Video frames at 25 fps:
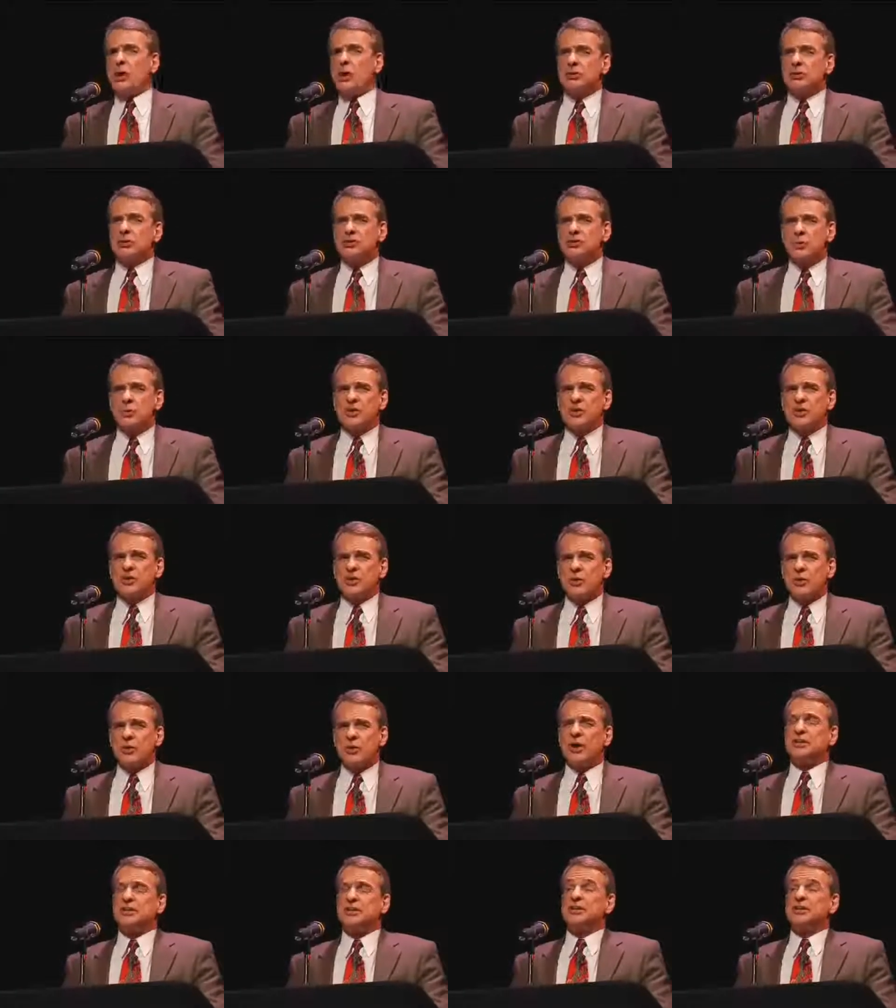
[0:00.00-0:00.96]
Notice
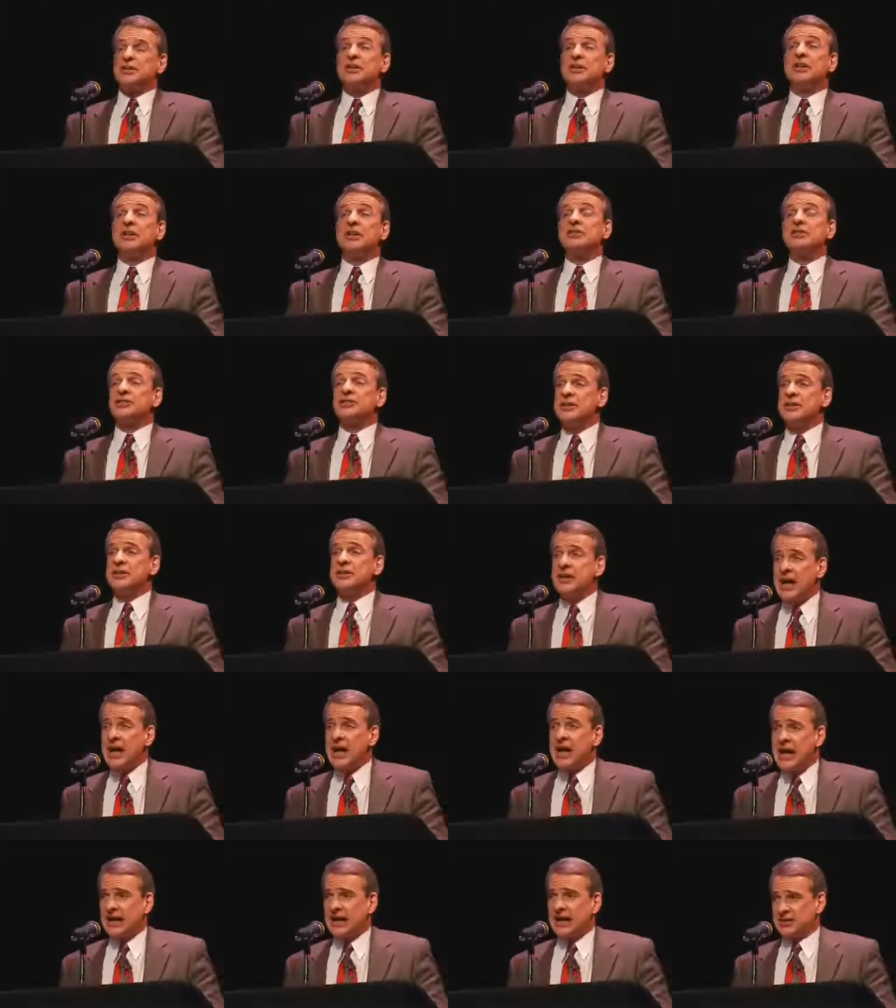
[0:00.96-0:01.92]
what the question is
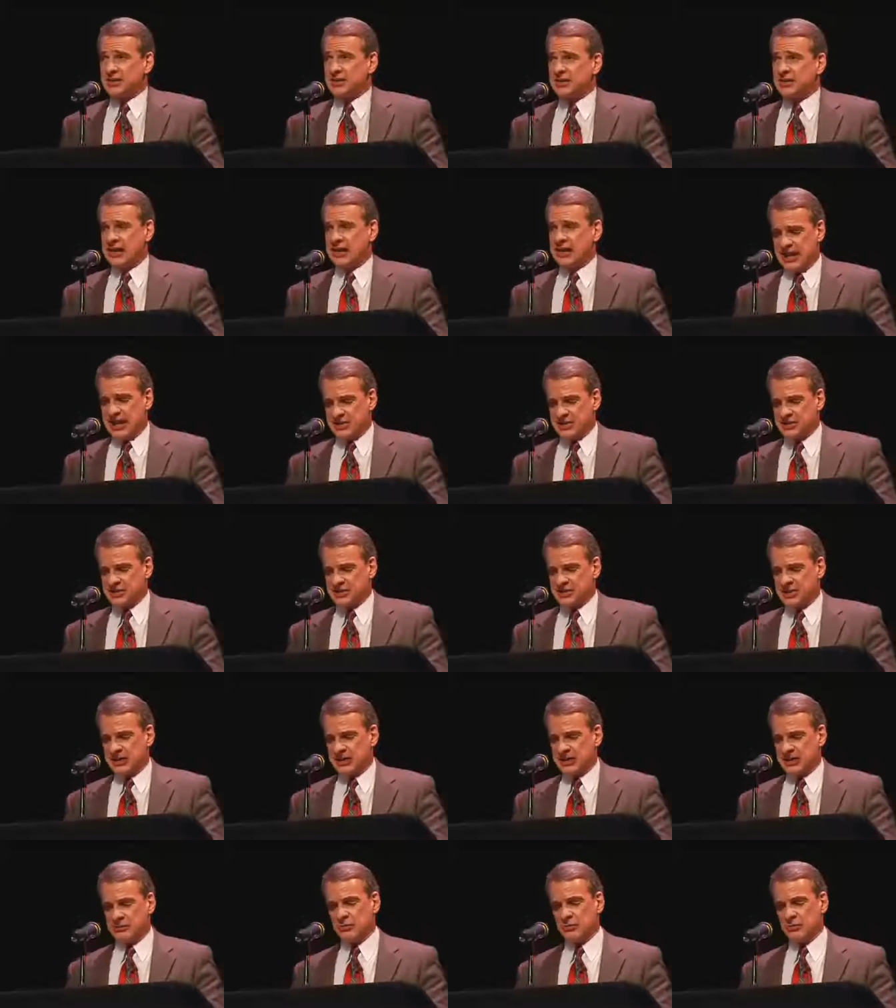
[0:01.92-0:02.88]
not
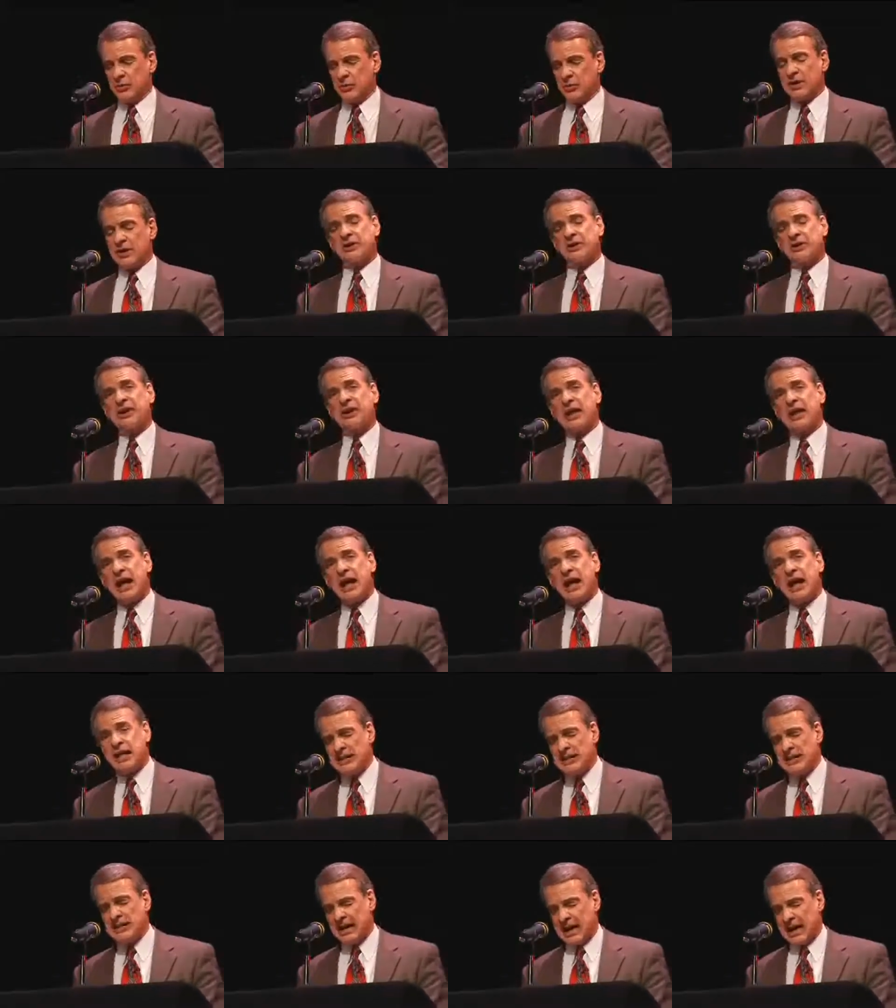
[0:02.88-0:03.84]
asking. We are
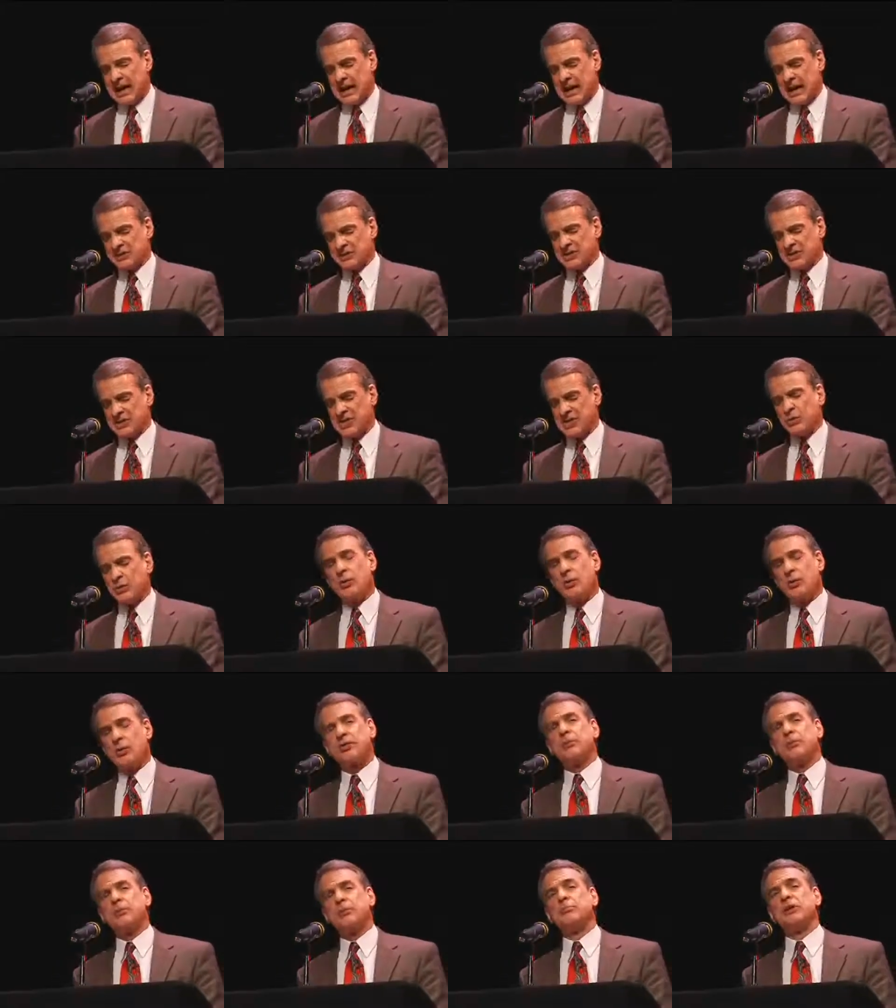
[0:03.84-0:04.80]
not
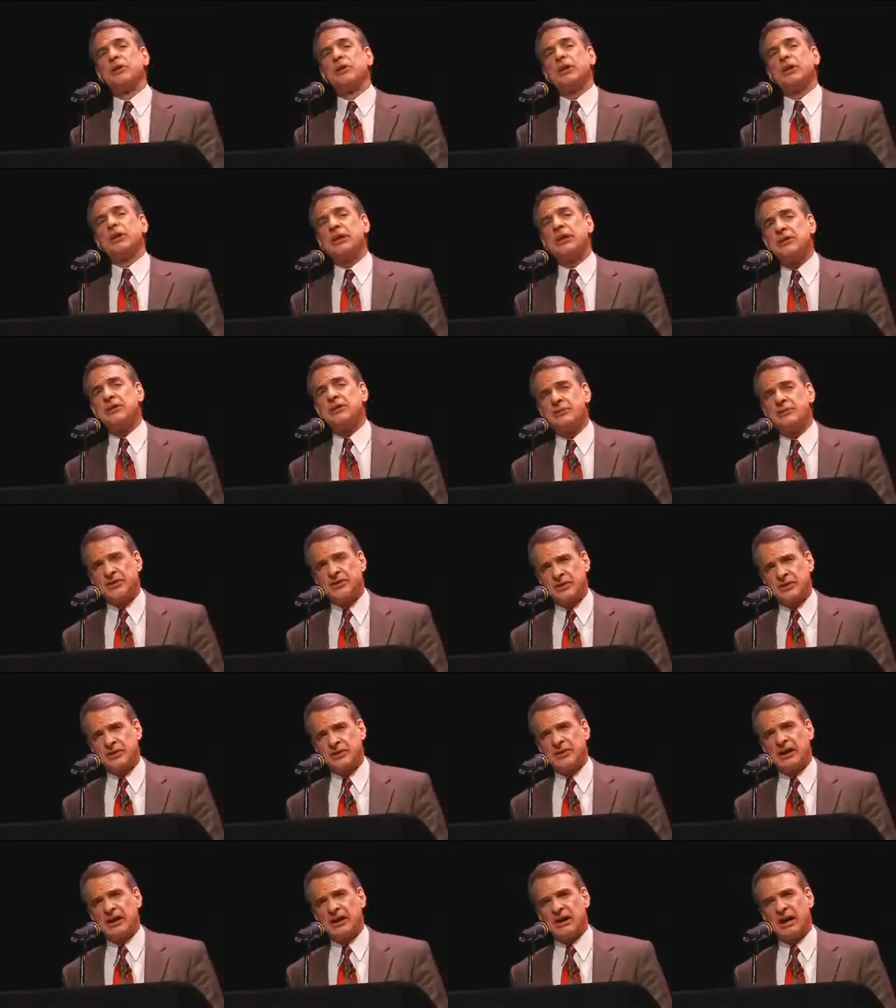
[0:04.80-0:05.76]
asking whether
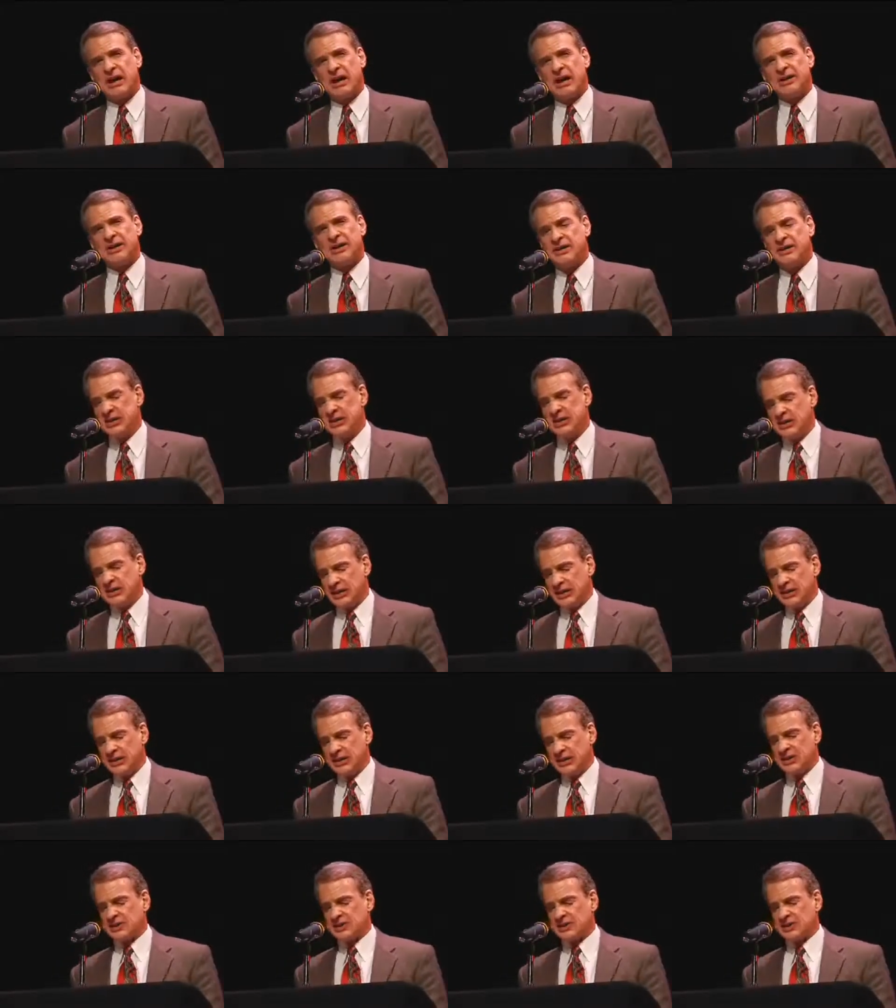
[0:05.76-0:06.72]
belief in God
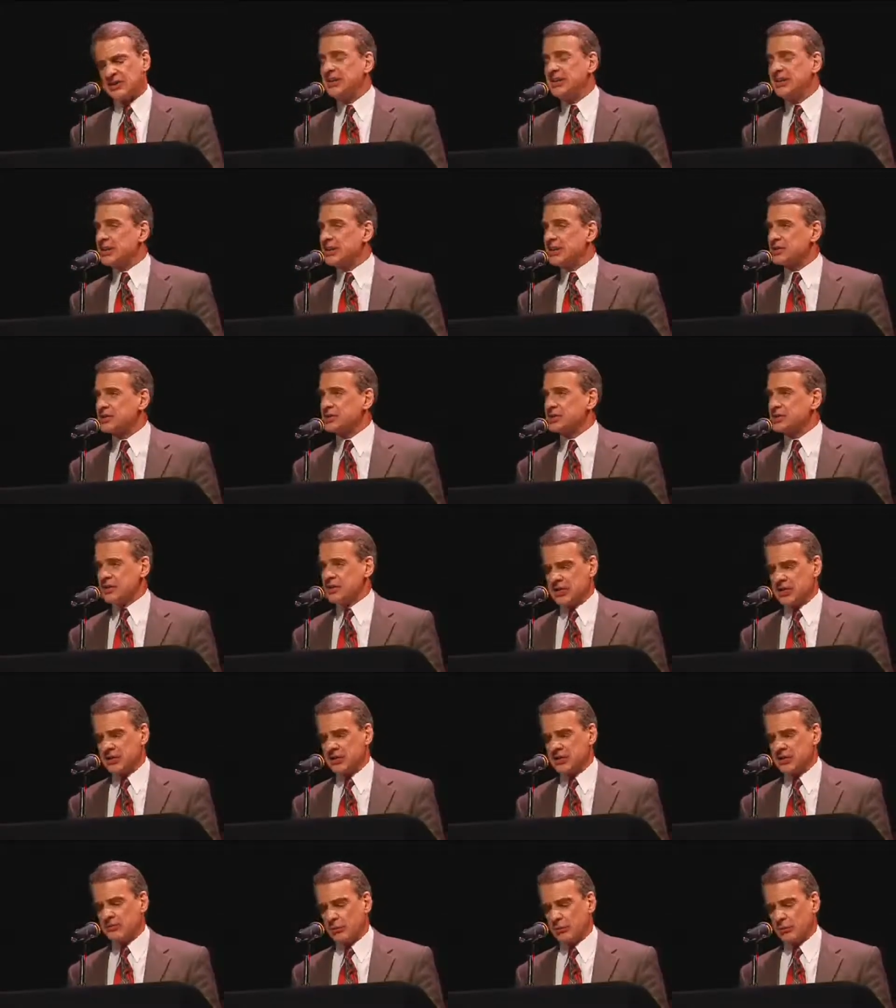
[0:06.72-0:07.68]
is
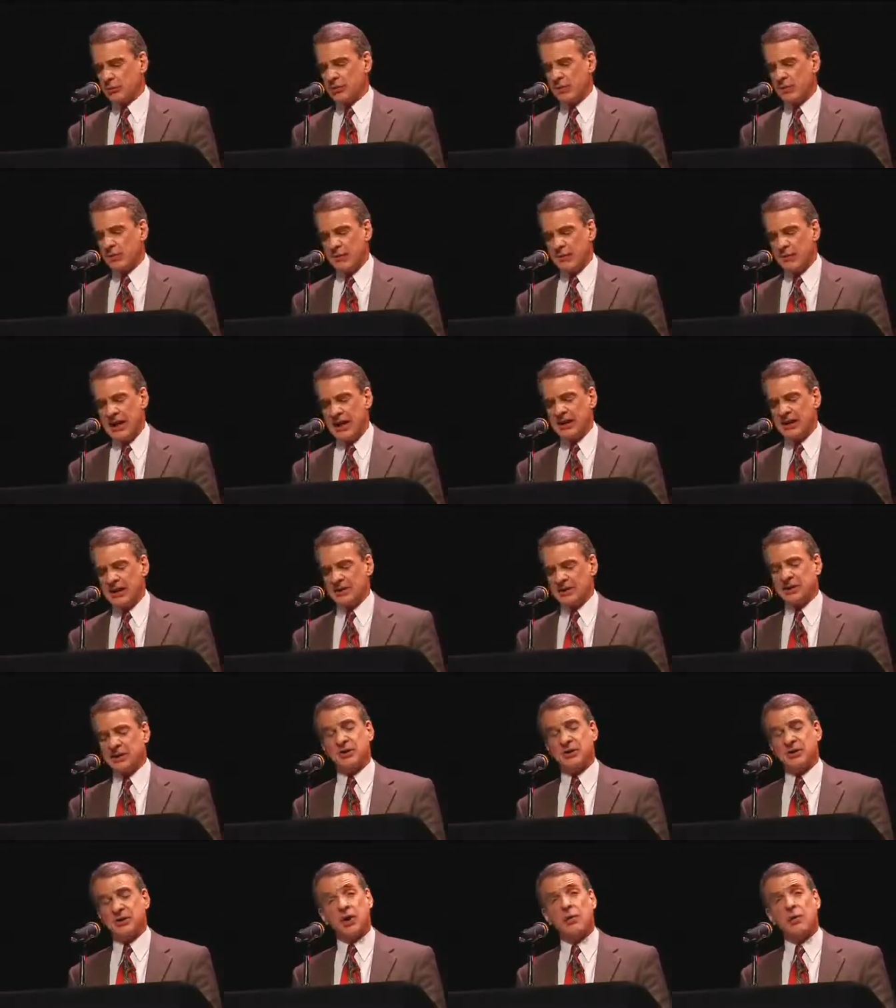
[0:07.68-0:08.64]
necessary for
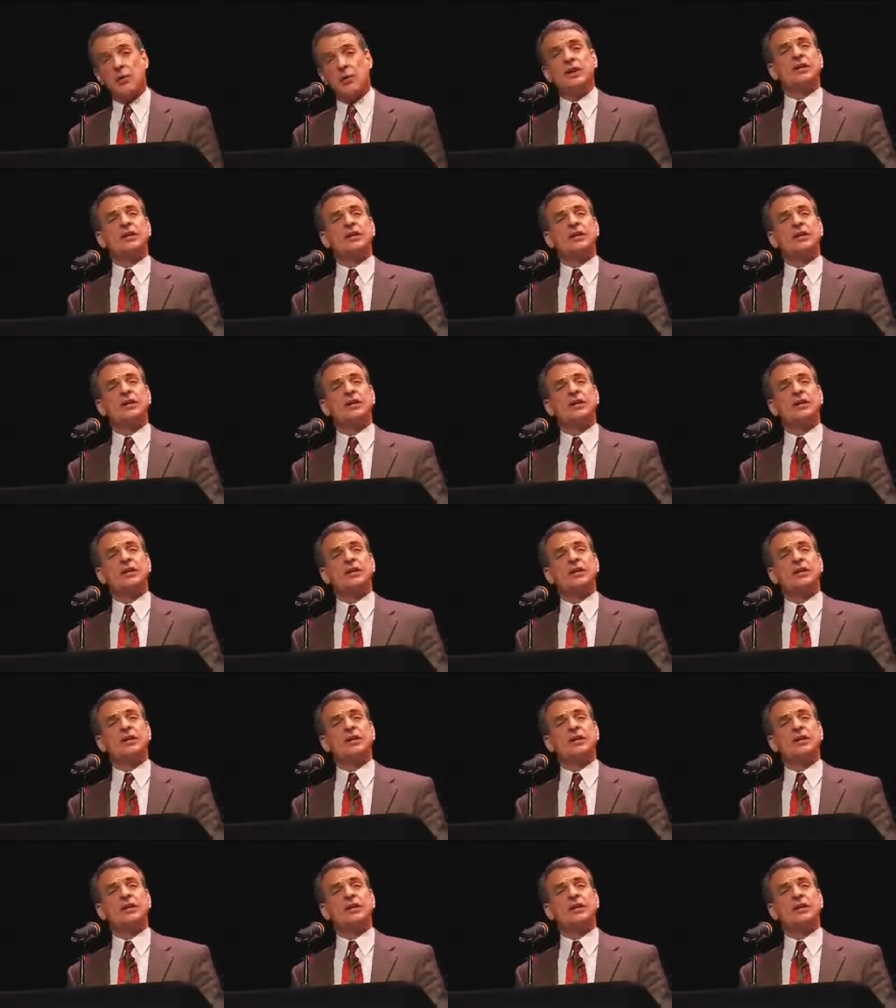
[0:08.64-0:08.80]
morality.